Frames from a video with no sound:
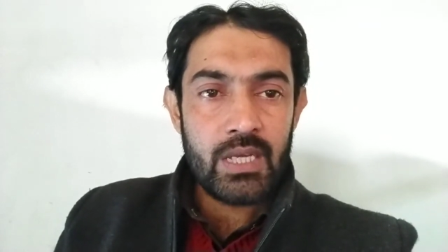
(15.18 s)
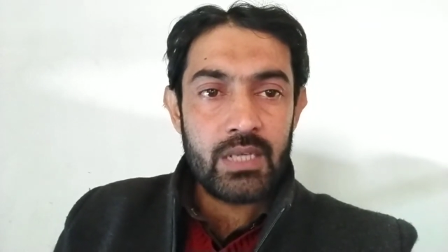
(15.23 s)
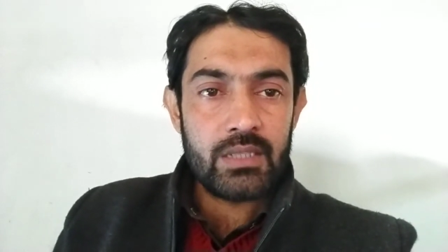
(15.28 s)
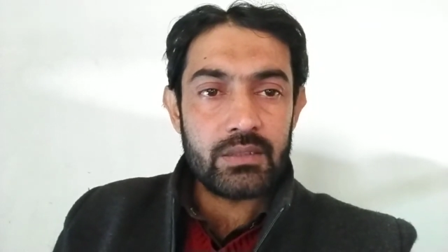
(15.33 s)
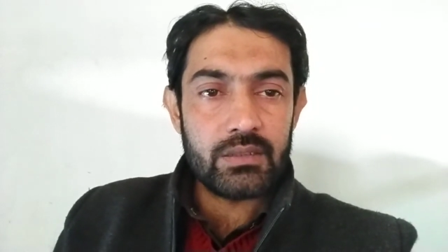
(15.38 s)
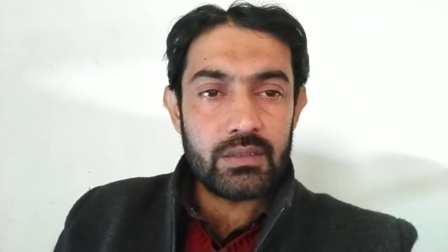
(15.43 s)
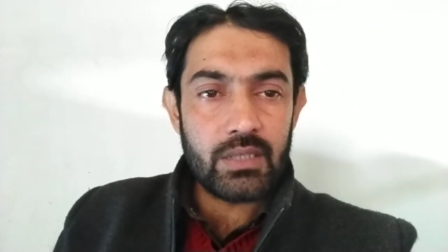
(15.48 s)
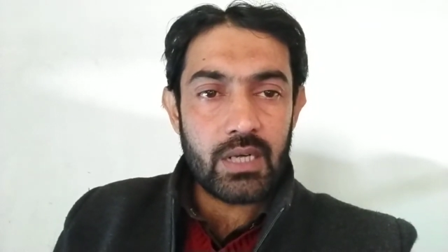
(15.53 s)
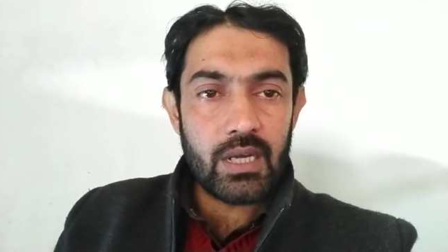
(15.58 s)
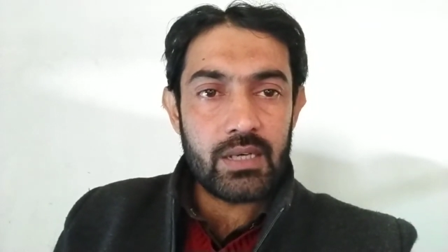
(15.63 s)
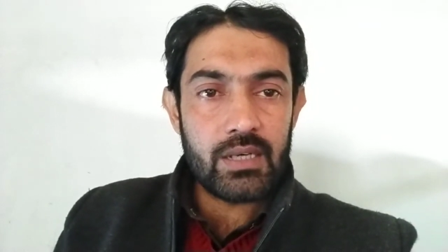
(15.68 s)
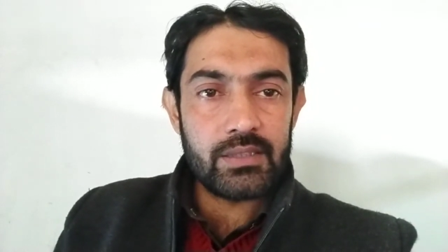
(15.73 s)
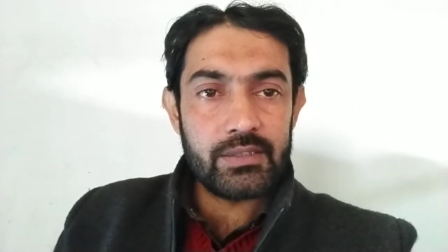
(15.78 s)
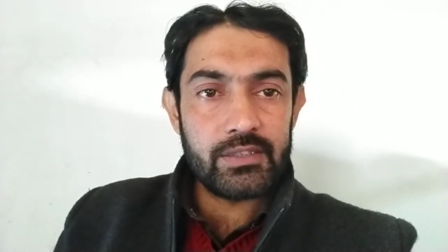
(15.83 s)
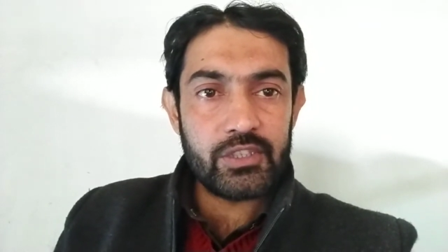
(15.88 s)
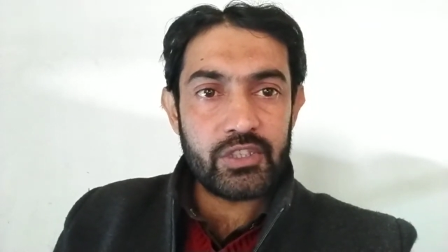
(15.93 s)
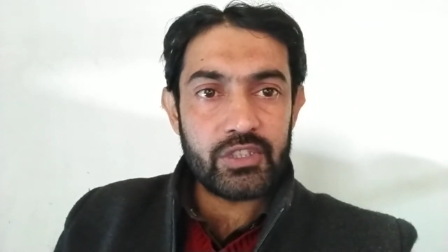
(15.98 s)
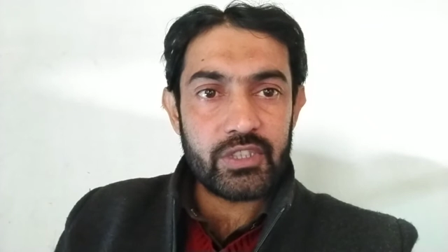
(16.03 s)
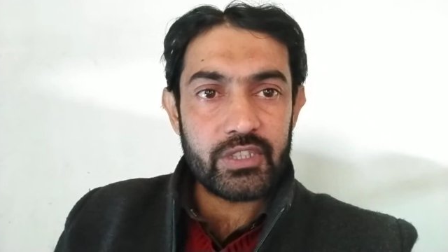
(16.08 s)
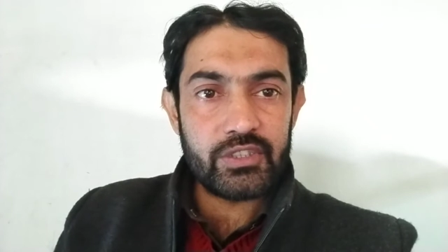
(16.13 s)

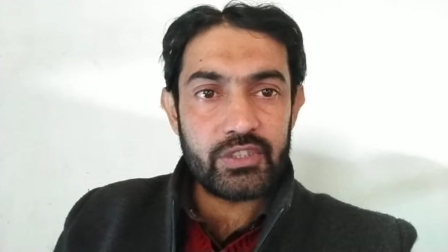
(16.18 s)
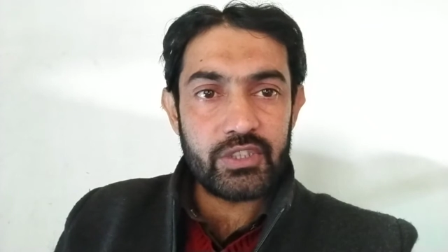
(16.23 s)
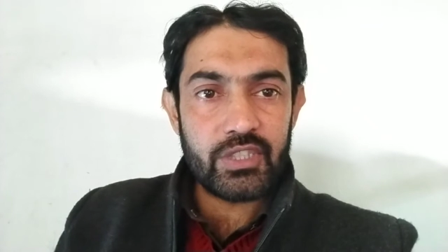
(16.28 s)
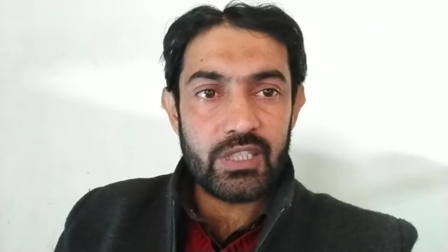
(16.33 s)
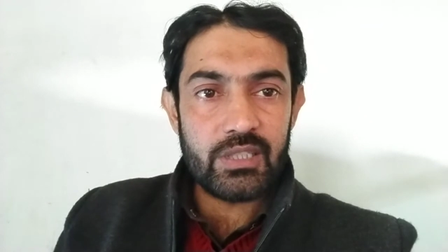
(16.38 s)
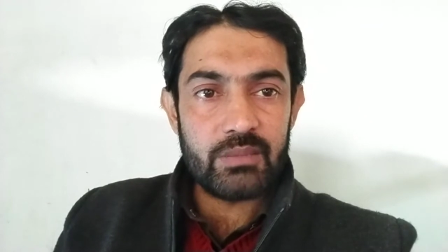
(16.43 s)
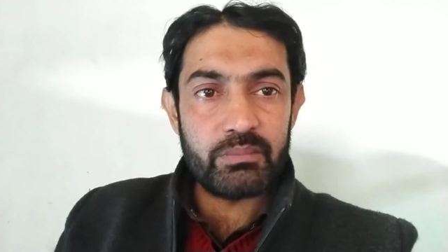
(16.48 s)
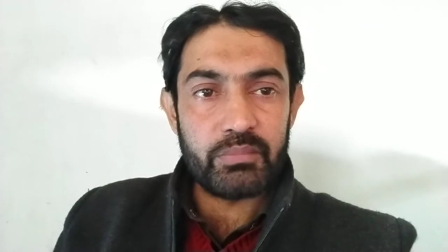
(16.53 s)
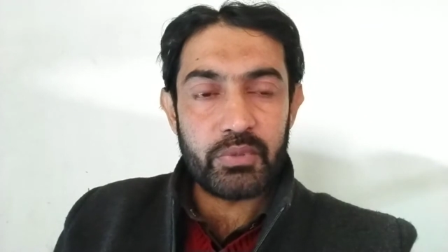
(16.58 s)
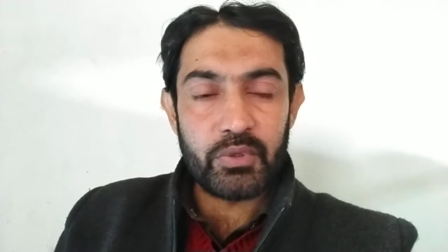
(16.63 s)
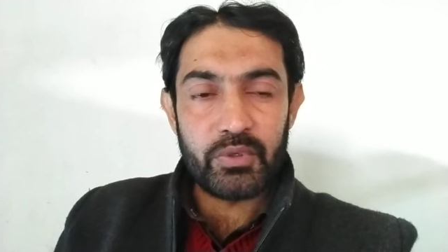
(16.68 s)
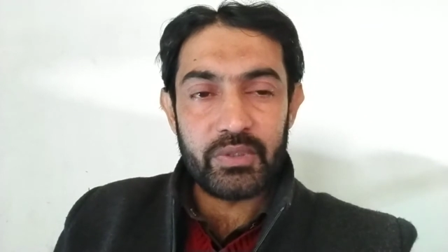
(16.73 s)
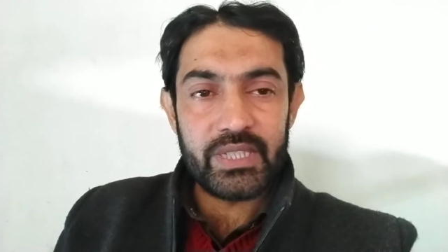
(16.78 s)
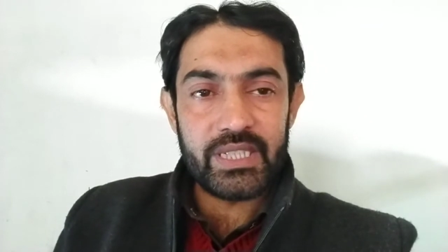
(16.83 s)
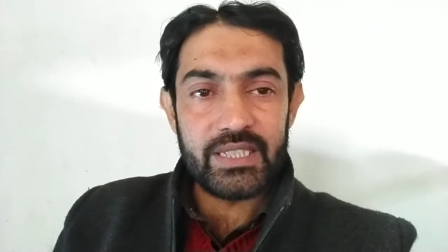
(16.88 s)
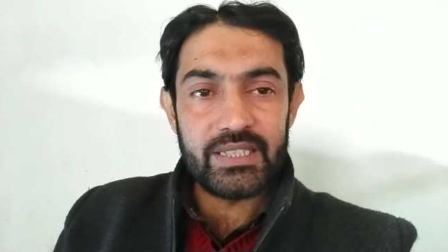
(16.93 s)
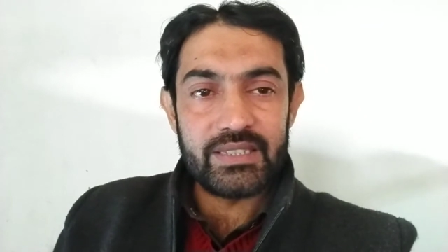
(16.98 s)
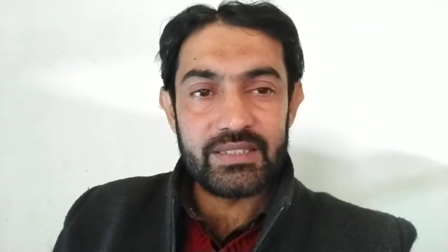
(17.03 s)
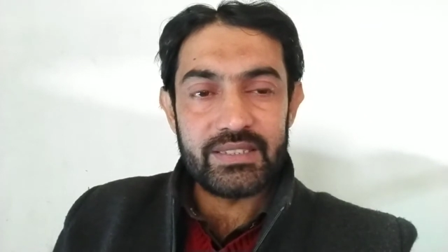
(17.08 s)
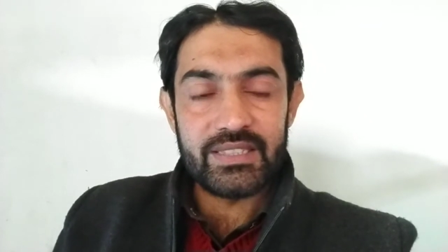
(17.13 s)
non-structural
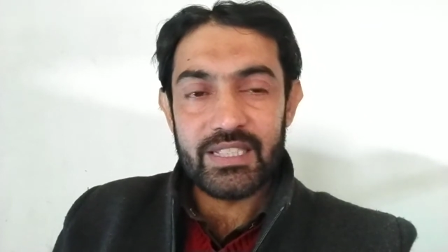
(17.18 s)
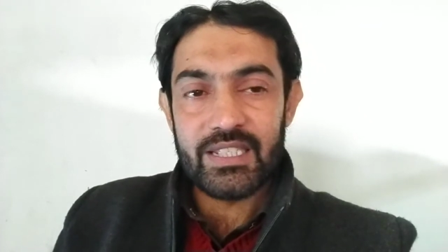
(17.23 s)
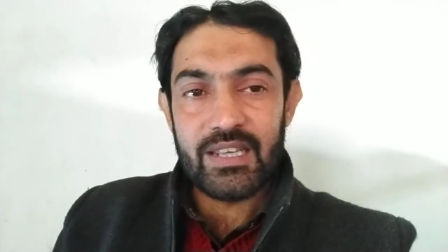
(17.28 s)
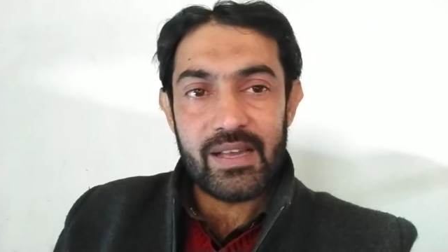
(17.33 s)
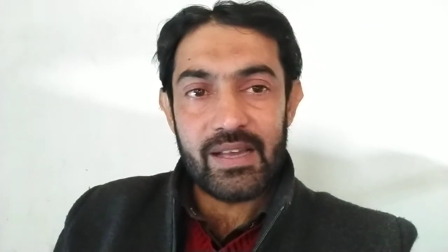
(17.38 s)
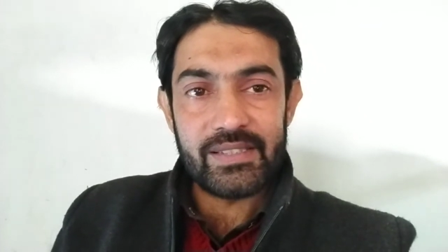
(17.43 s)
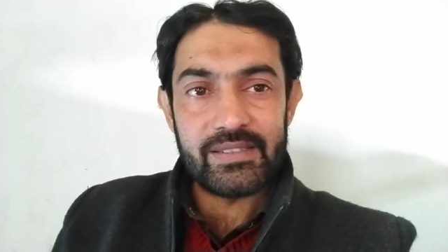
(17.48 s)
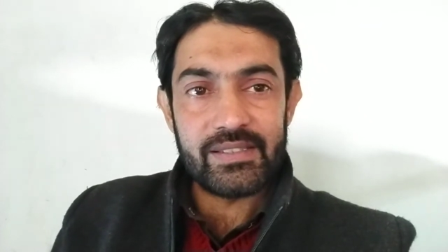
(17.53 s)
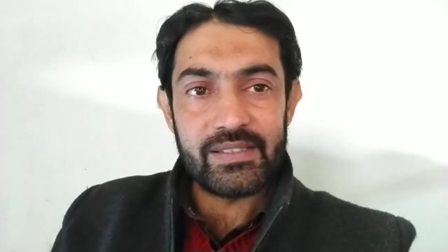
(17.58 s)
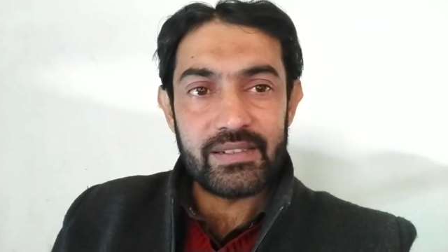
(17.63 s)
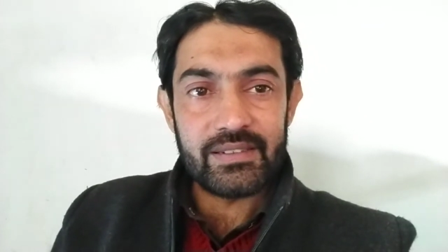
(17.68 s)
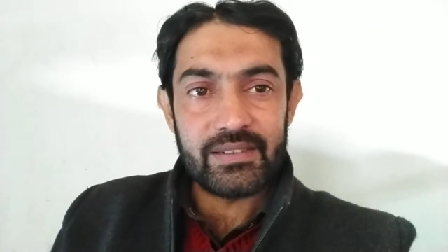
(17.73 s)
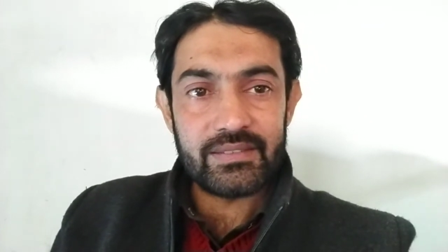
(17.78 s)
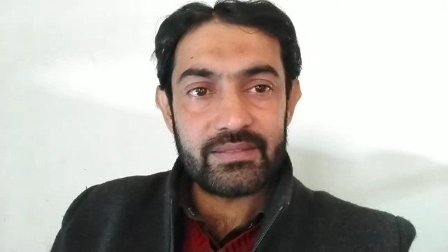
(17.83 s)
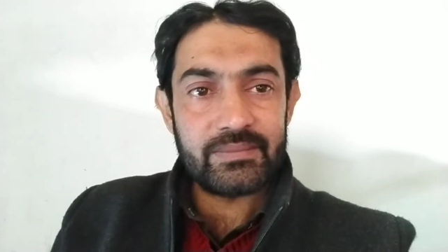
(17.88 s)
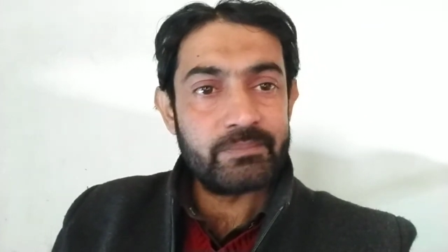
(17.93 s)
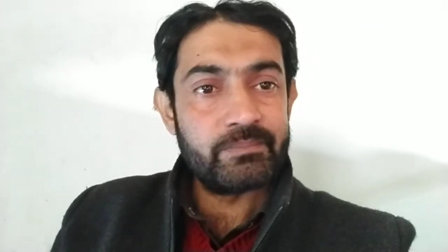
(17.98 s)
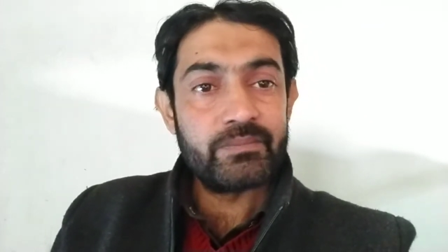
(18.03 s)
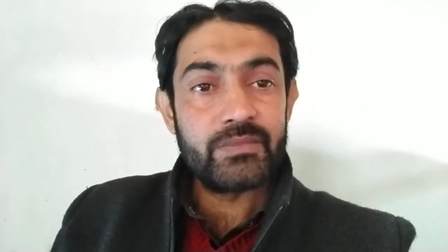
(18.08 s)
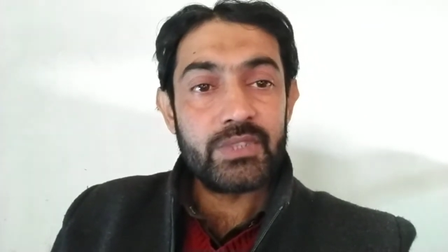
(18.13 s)
protein ELISA
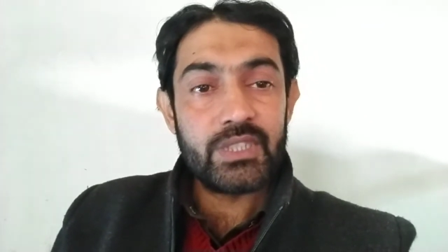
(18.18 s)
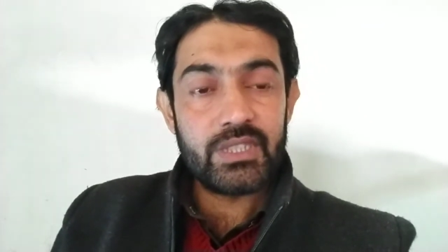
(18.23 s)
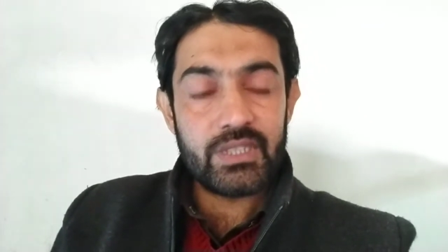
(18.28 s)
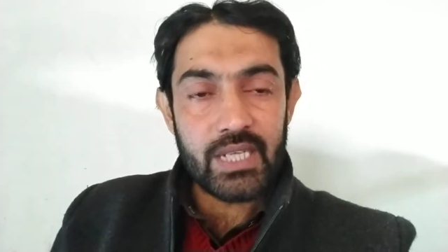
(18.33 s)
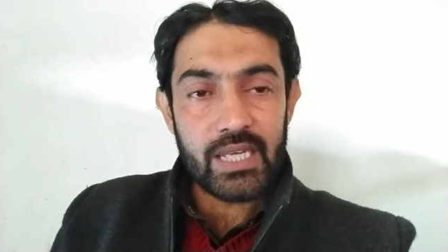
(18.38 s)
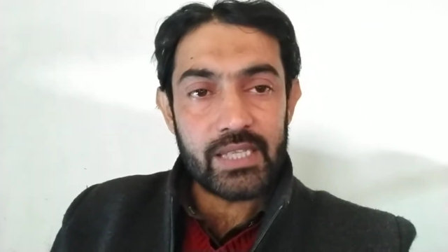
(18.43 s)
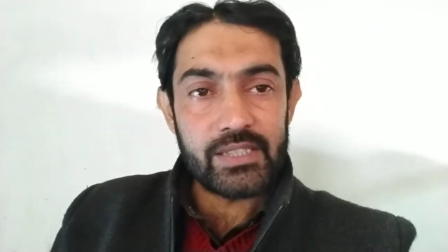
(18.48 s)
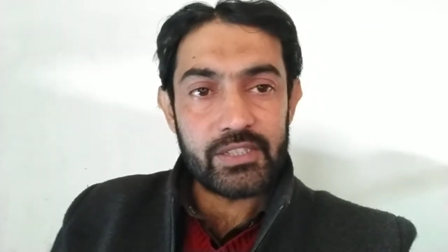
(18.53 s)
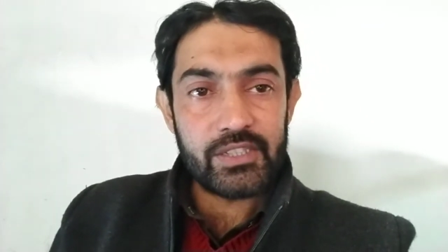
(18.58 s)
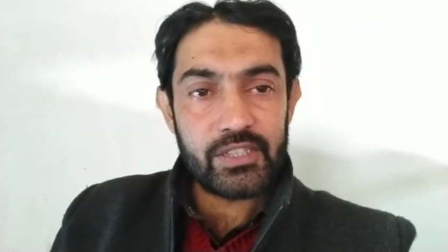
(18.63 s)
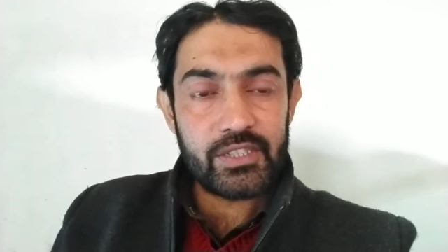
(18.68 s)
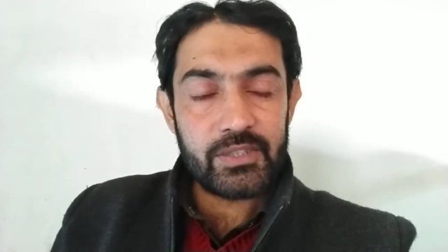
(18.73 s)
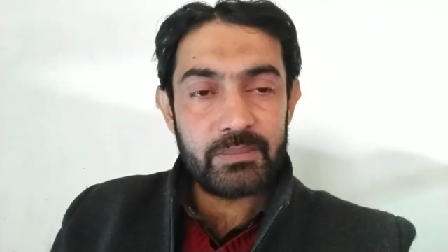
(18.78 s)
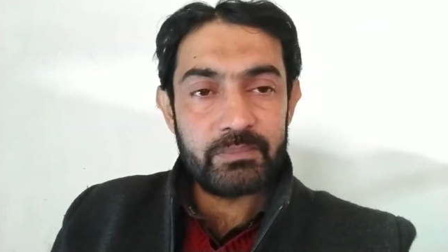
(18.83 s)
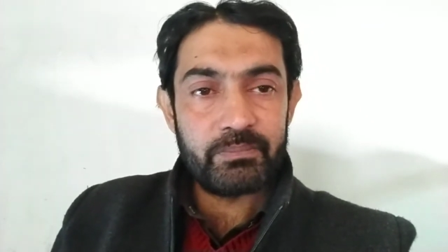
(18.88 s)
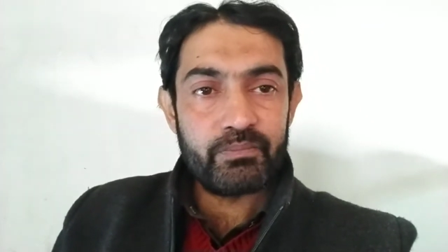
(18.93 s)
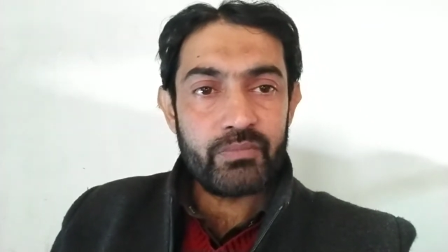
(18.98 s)
test.